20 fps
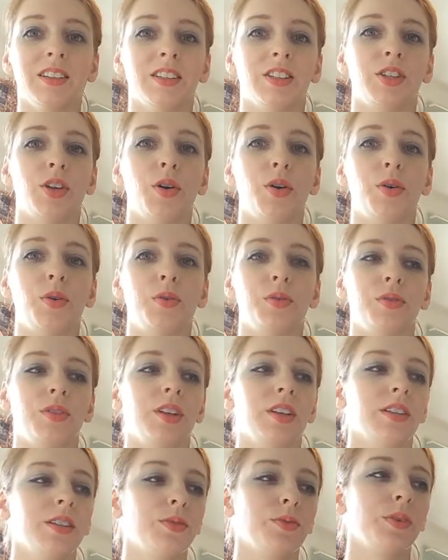So
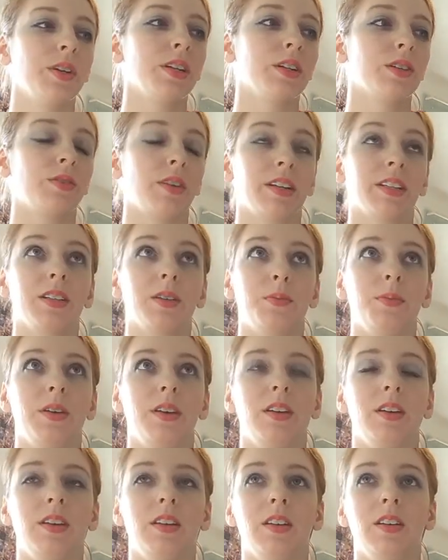this week's
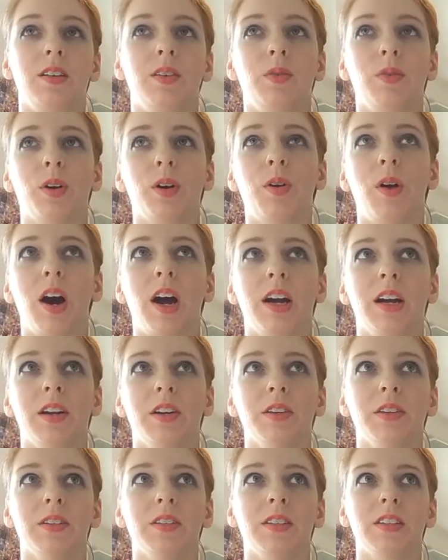recipe
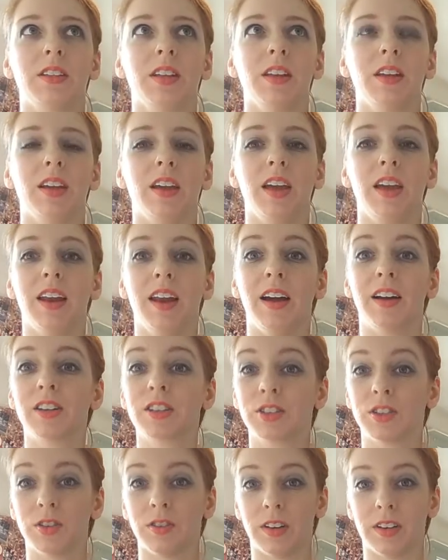requires an
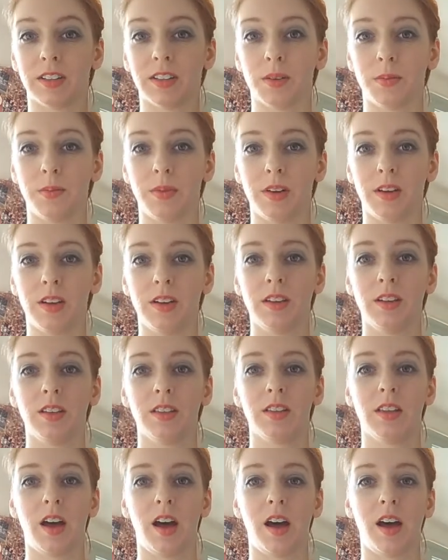extra recipe
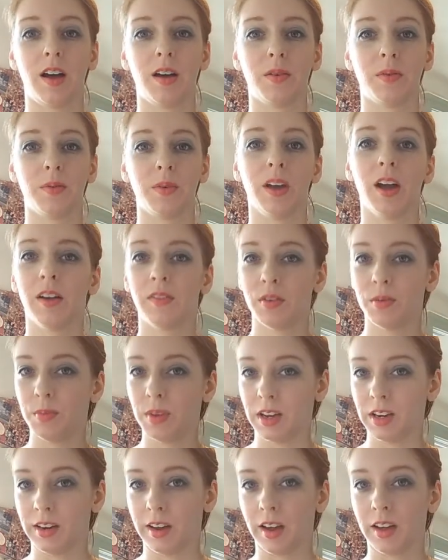that we haven't
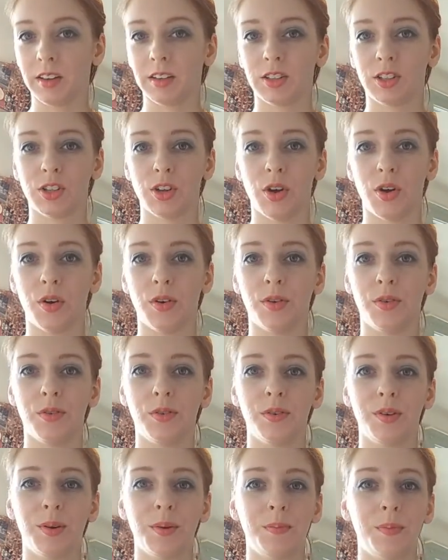made yet. So
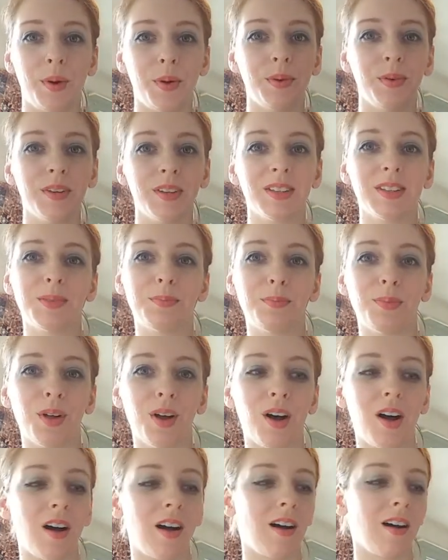bonus
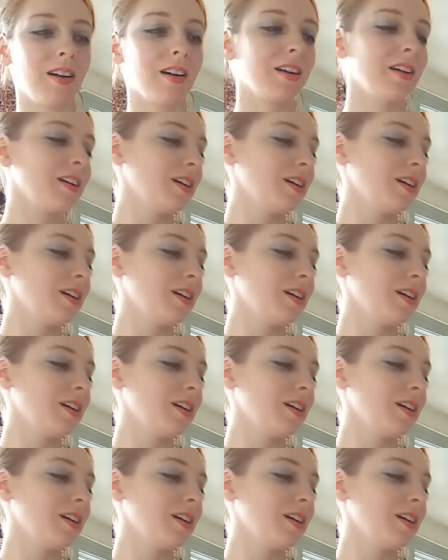vlog.